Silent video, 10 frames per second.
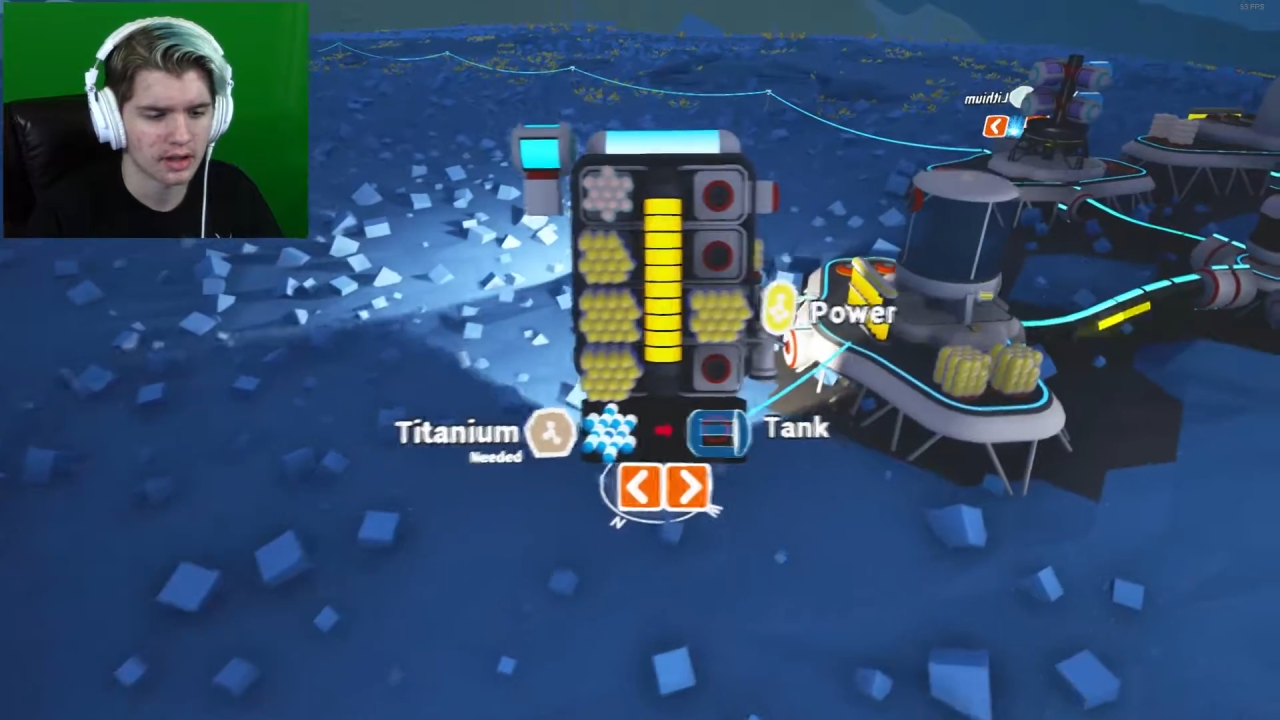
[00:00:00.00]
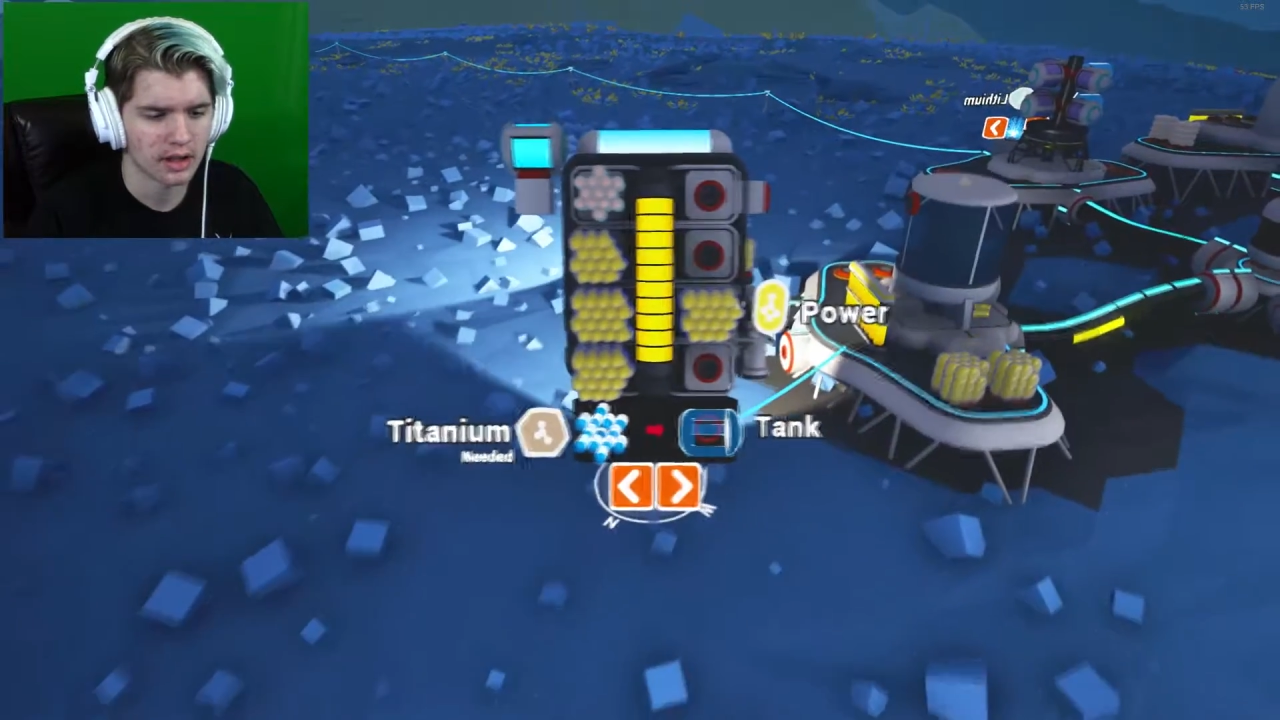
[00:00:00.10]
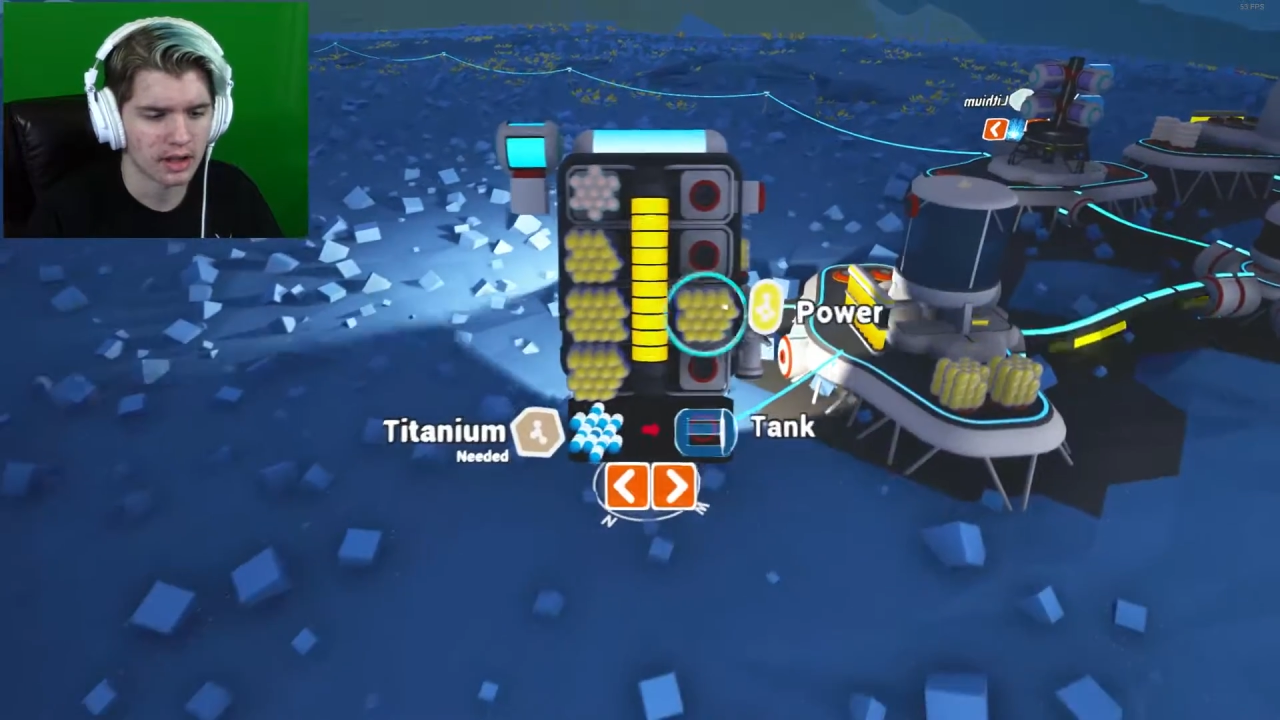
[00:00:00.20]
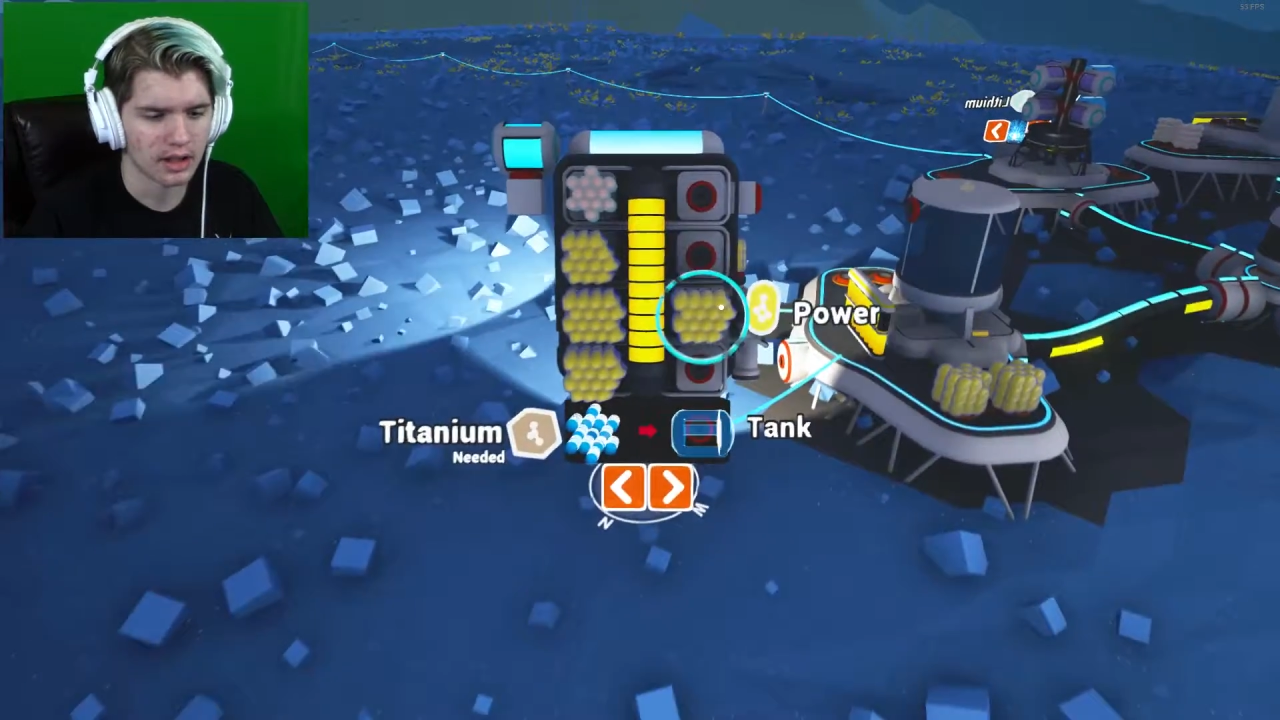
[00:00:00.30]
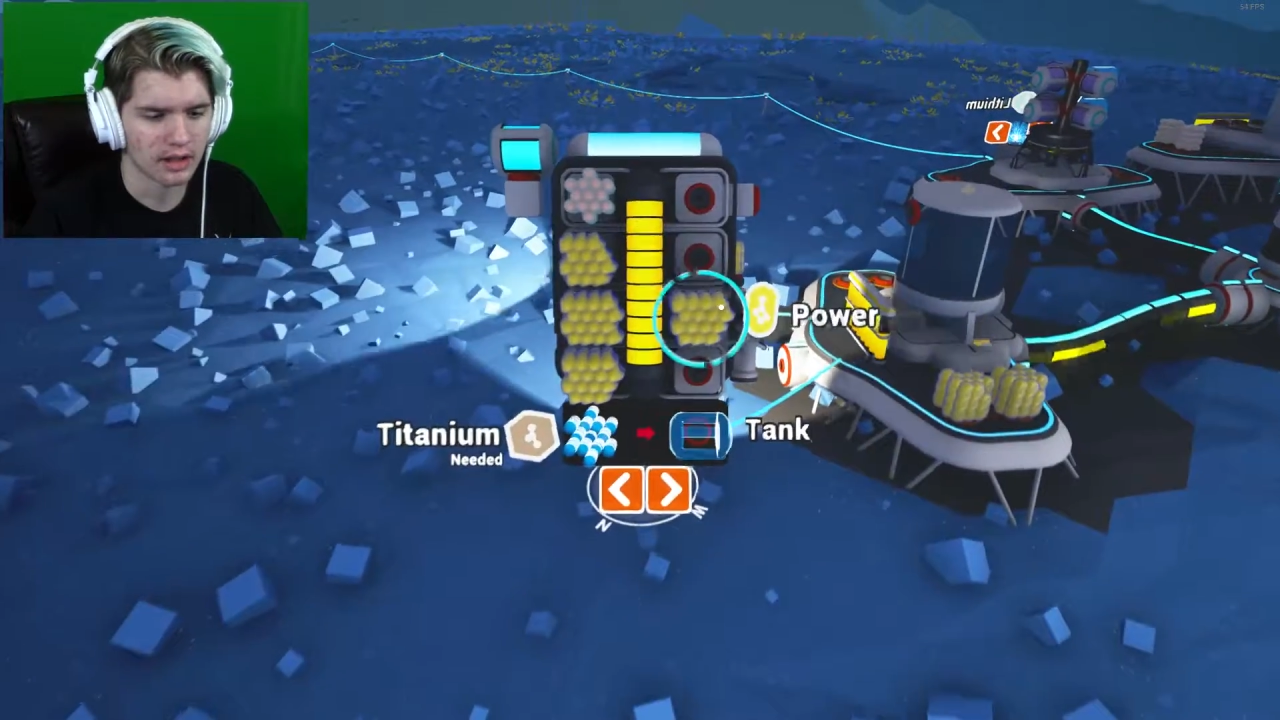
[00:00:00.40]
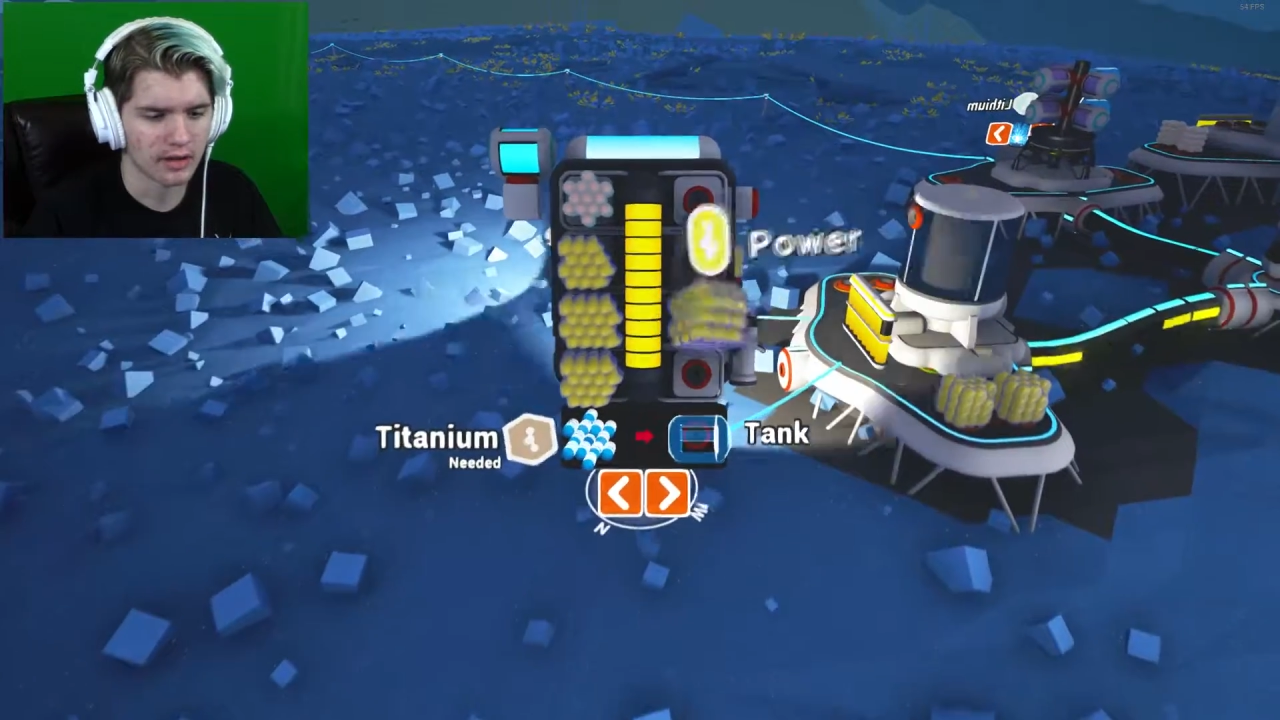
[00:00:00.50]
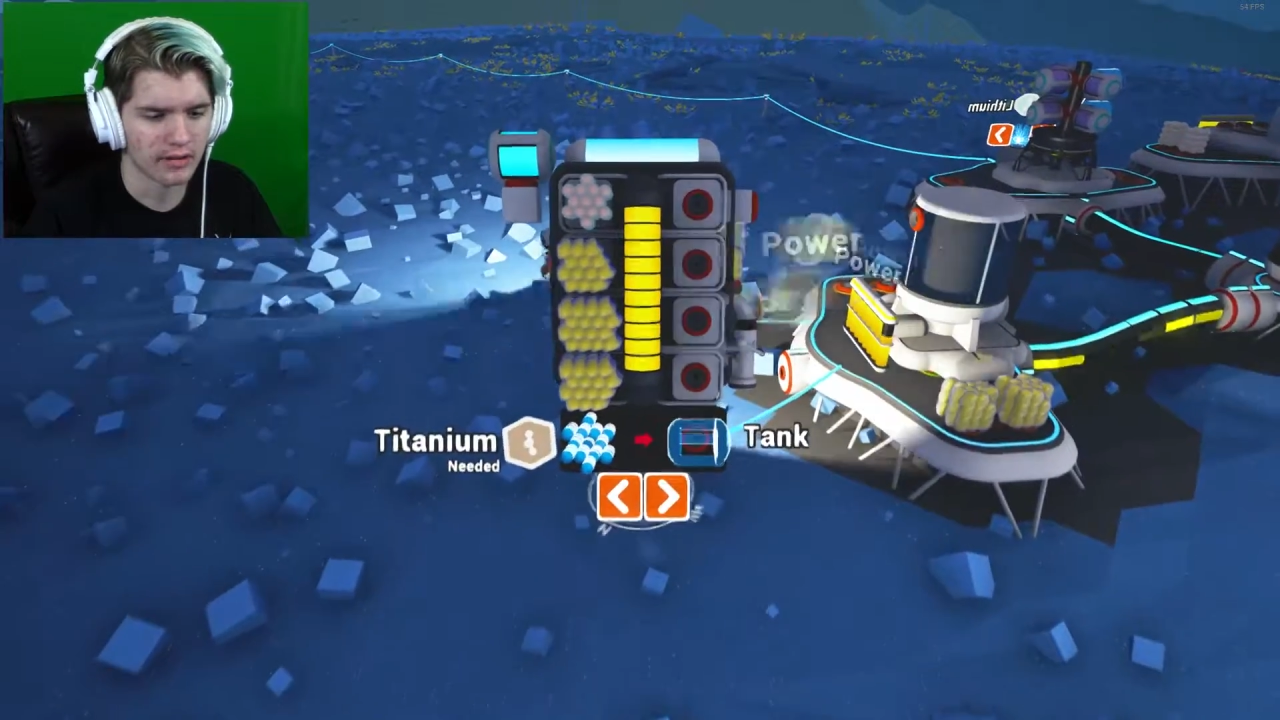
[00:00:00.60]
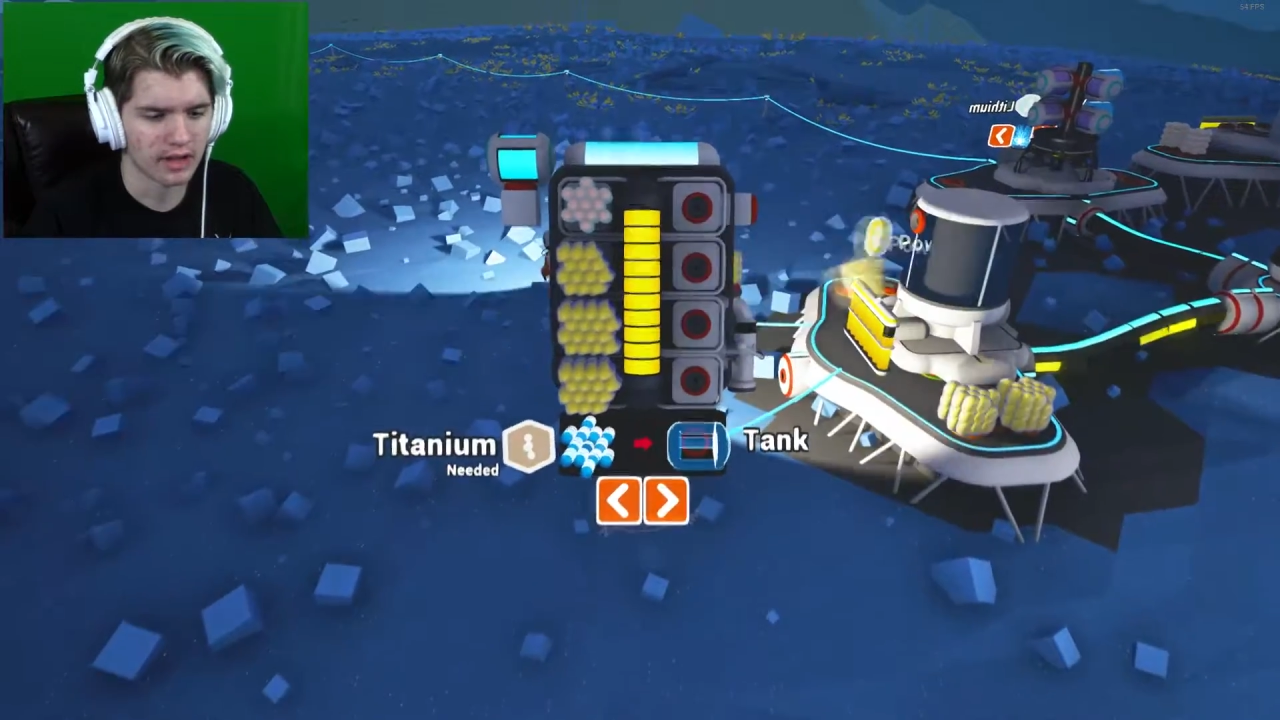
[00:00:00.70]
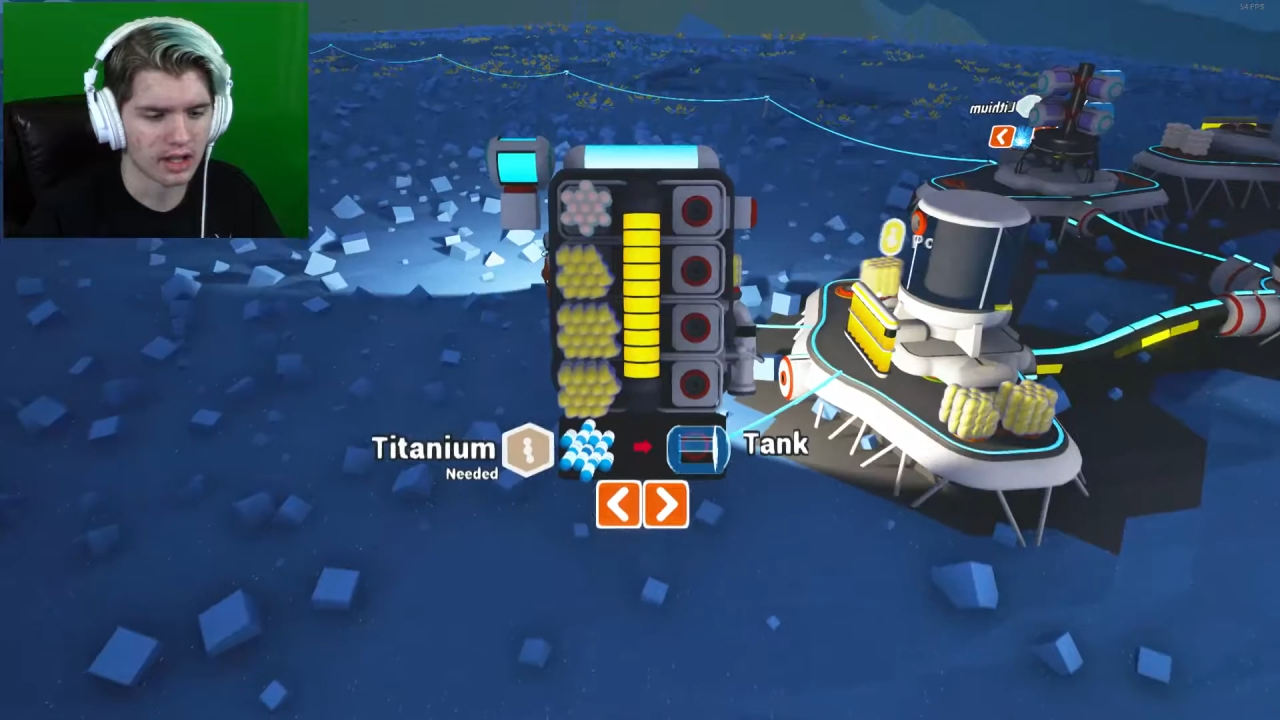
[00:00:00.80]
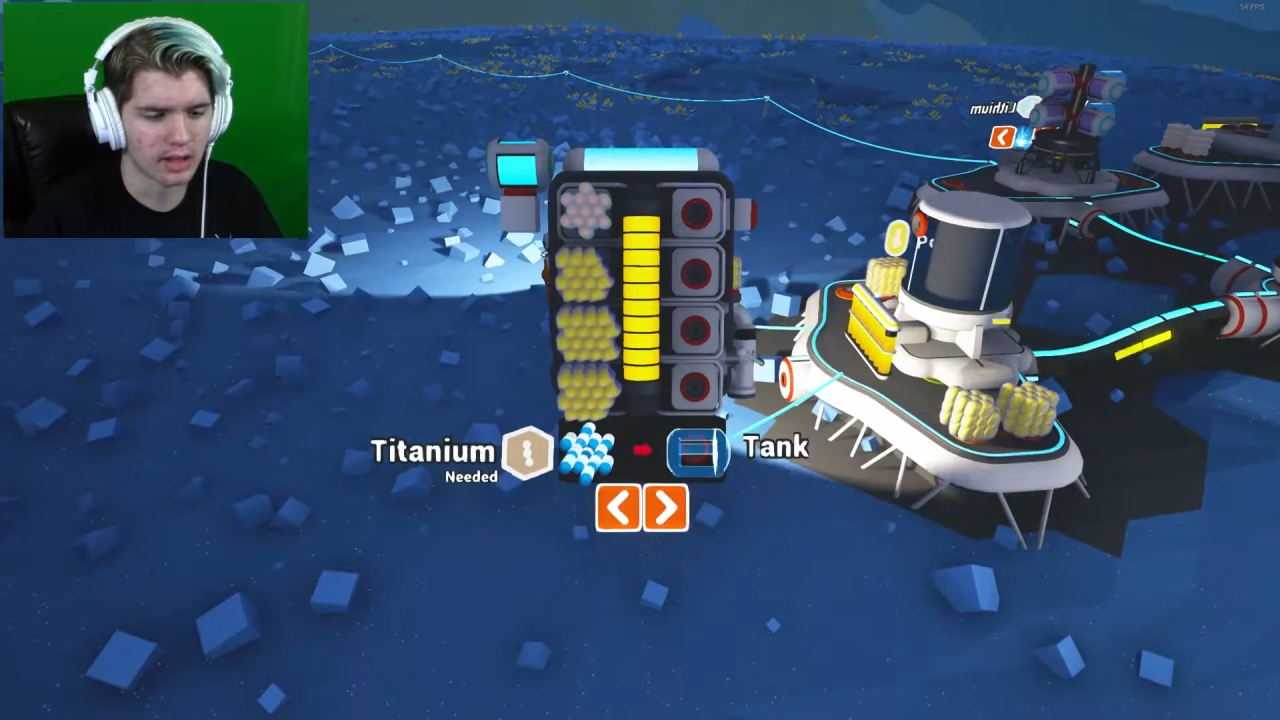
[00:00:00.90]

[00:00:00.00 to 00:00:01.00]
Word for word: and don't forget